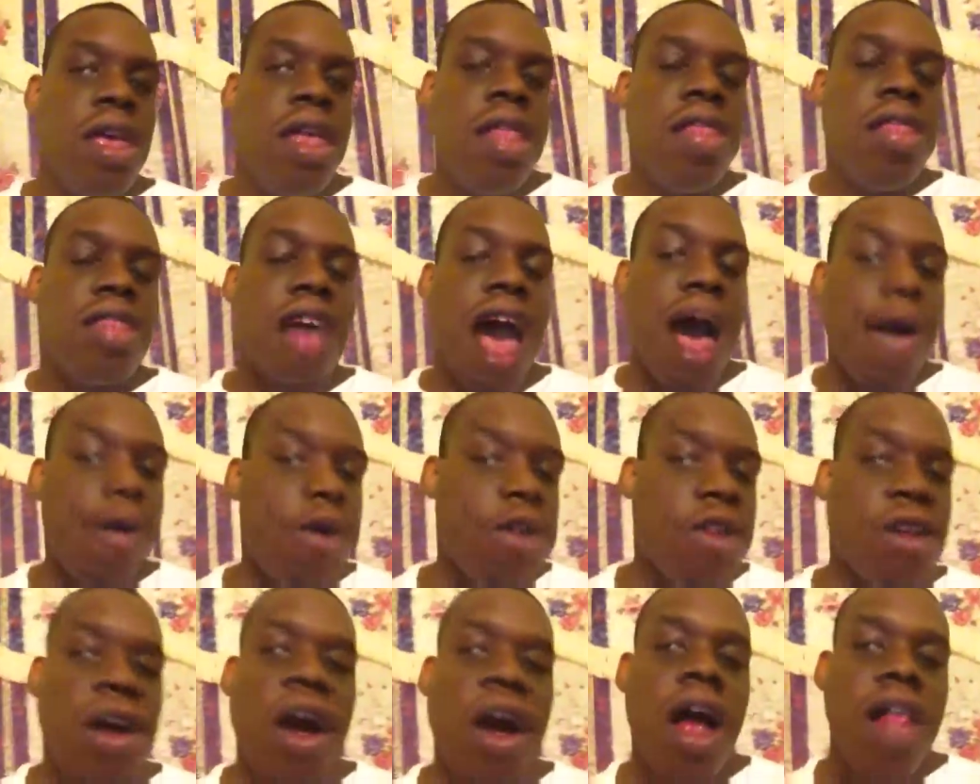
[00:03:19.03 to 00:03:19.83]
That
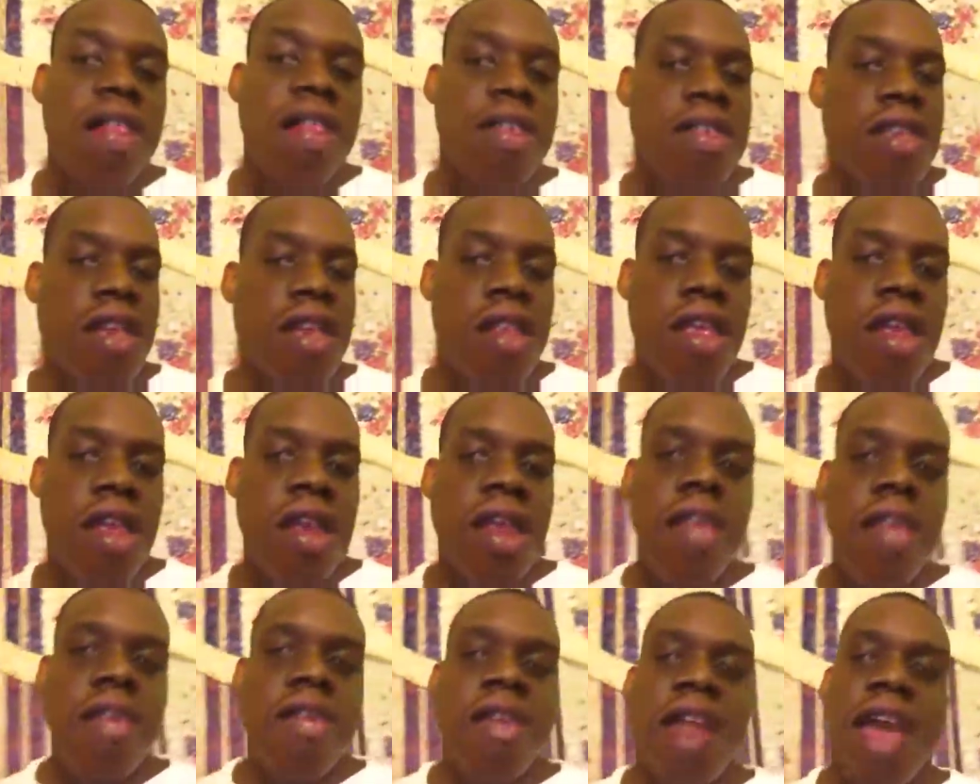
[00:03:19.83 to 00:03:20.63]
was constant in
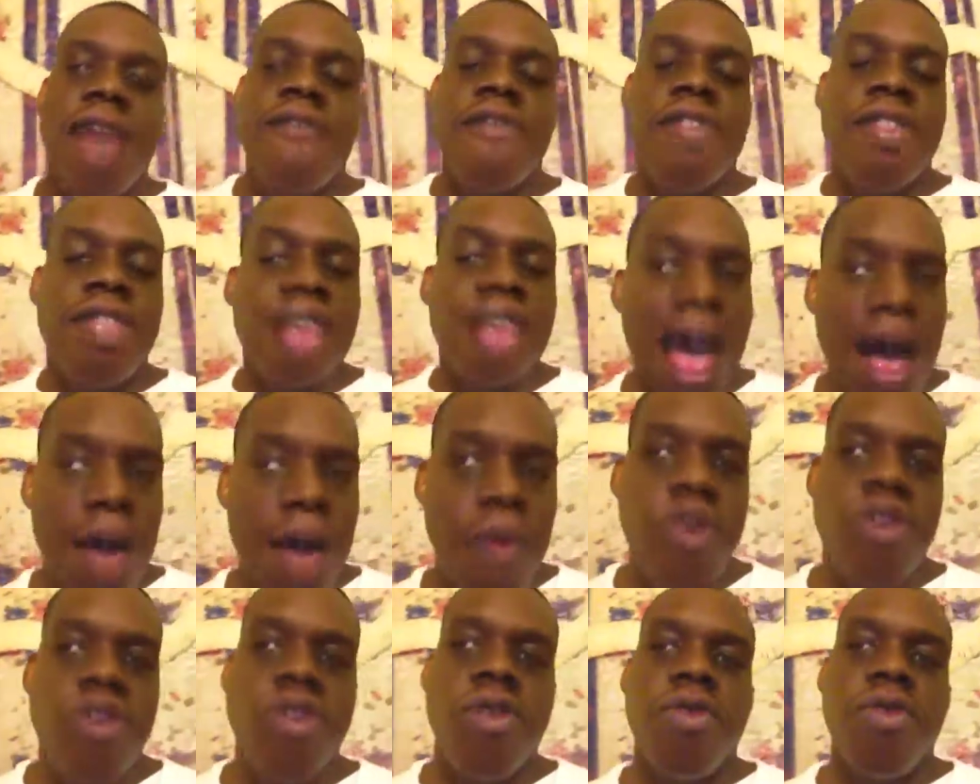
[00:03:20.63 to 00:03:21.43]
his life. That
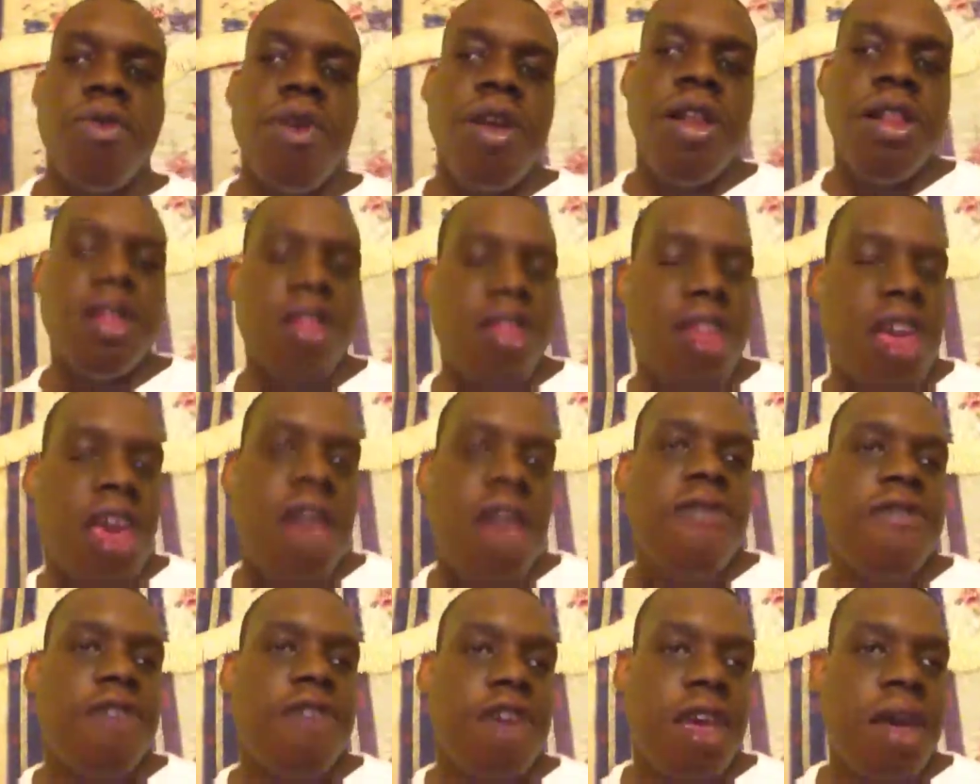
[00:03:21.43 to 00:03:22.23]
was the real thing
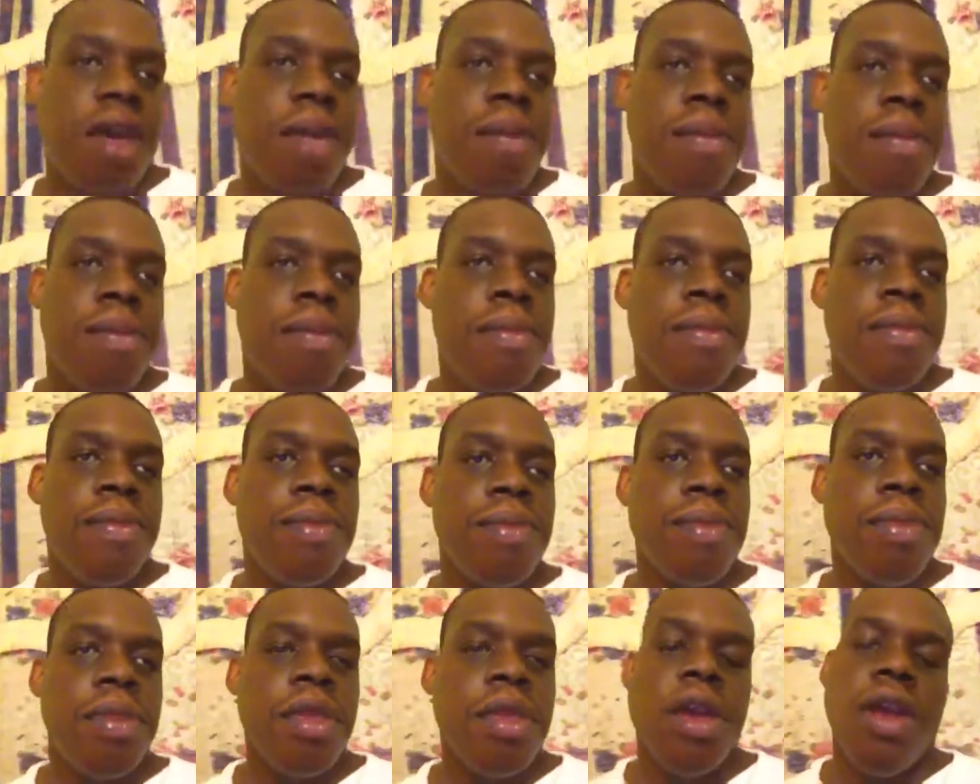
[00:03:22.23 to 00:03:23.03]
for him,
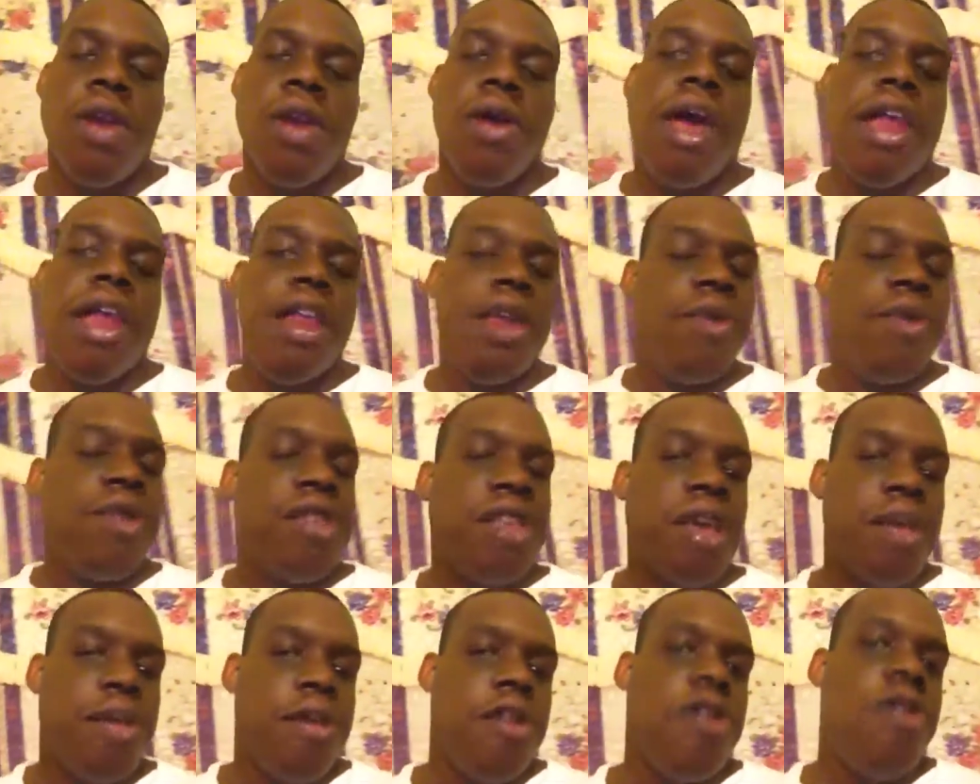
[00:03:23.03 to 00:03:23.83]
you know, and he was
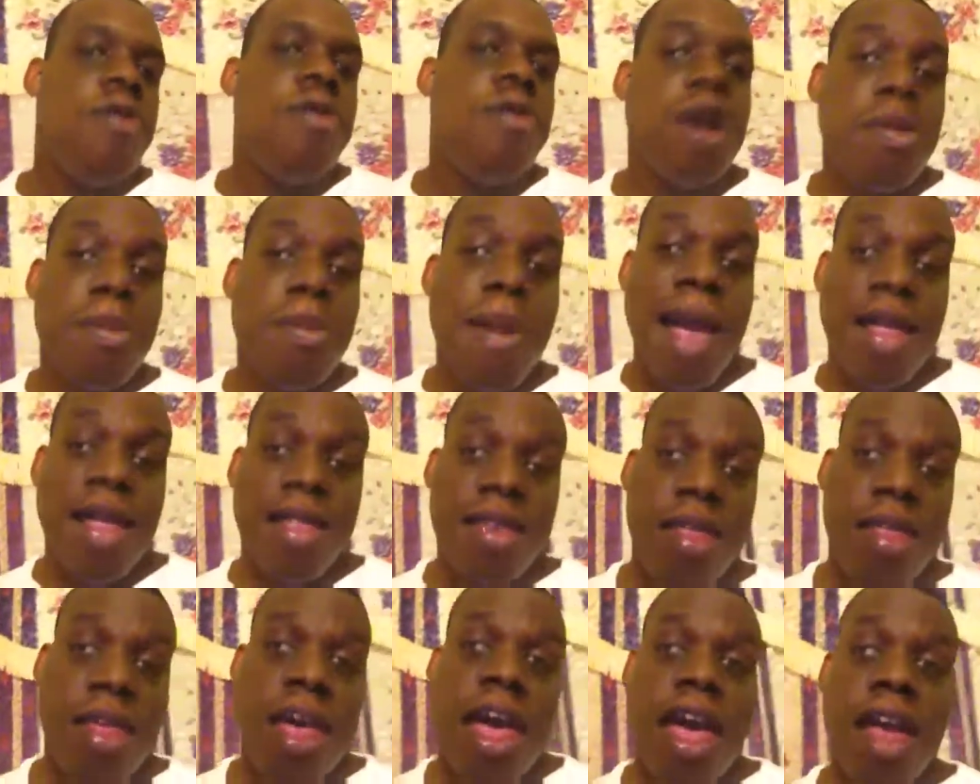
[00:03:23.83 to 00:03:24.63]
able to run back
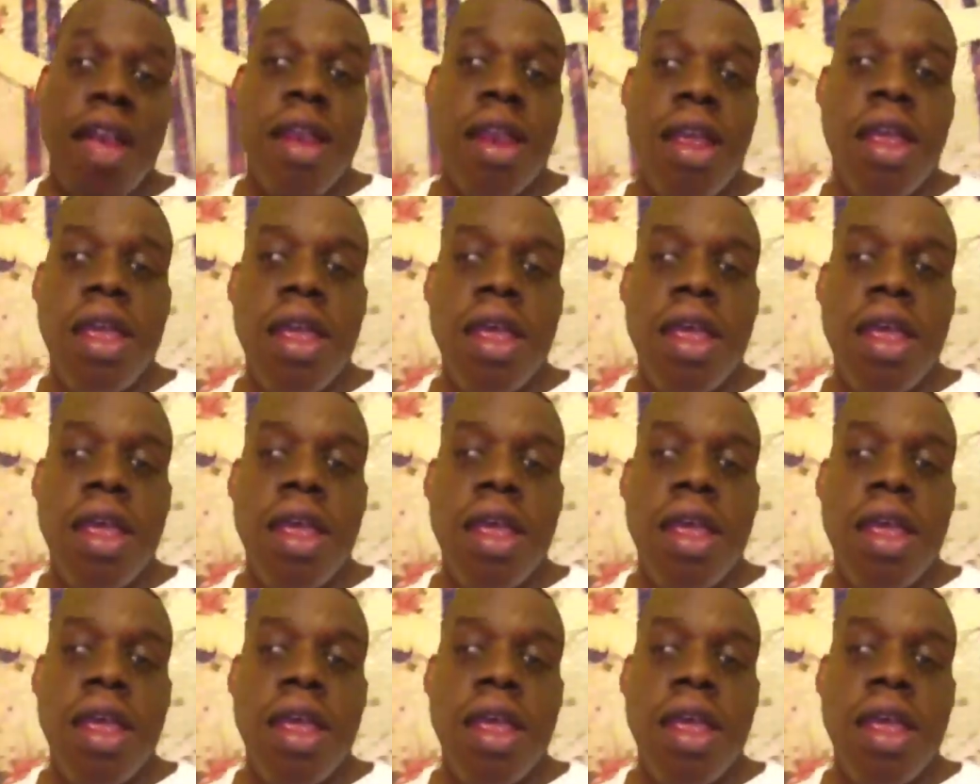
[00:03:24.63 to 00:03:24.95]
to that.